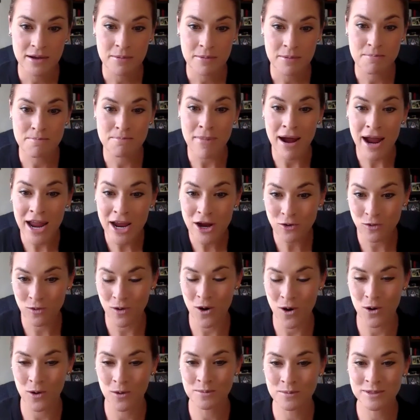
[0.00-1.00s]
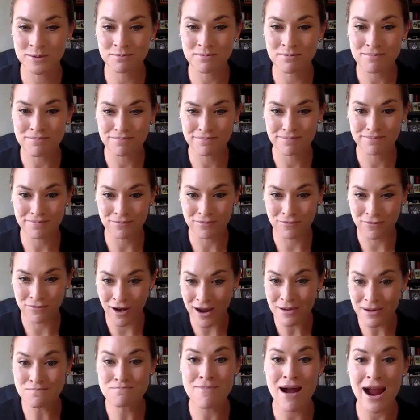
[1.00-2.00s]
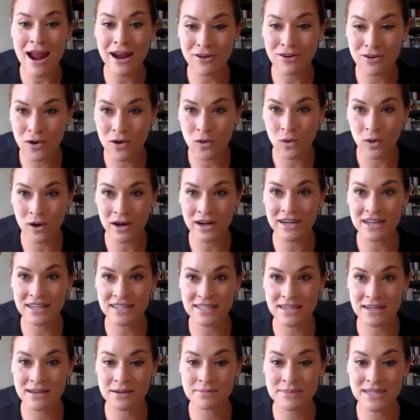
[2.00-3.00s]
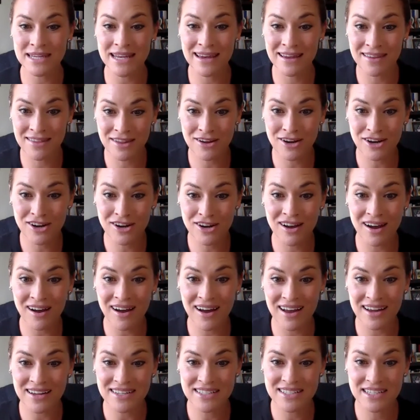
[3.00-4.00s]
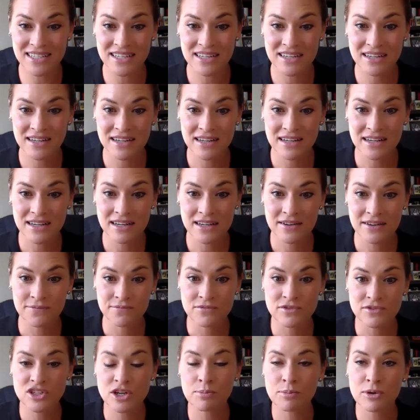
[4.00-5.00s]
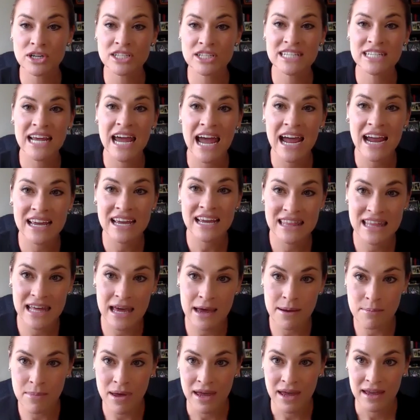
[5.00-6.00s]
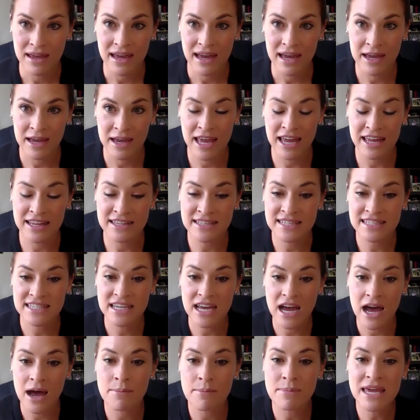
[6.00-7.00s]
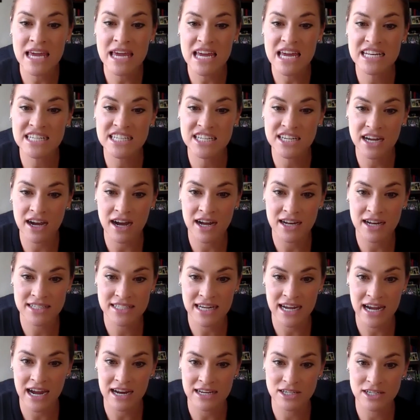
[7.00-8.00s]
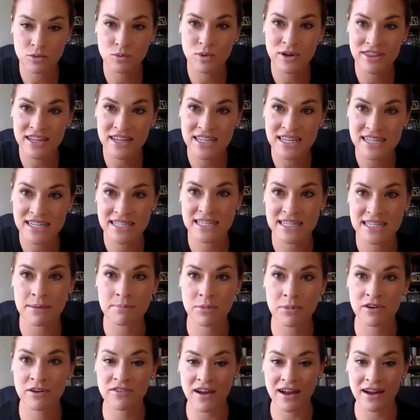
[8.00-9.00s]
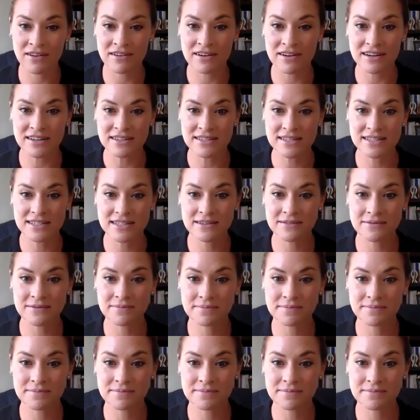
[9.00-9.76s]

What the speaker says: microbes, right microorganisms in their gut to protect them against coming into contact with the distemper virus.